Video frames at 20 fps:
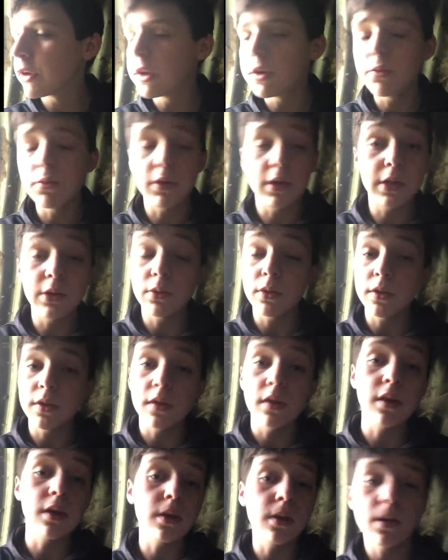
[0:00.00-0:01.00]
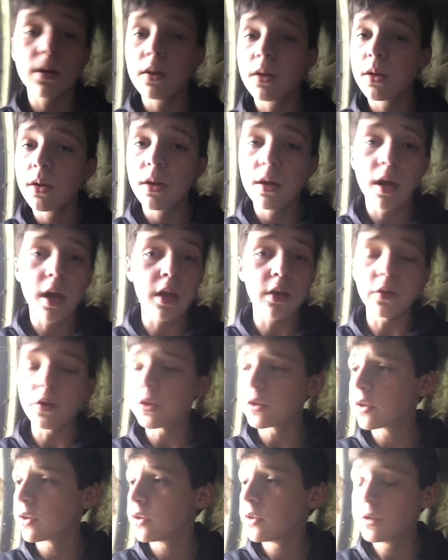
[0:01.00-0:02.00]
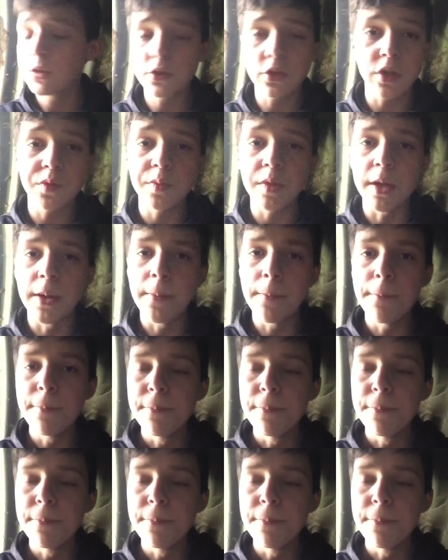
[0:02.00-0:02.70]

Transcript: He wasn't there. I looked, trust me.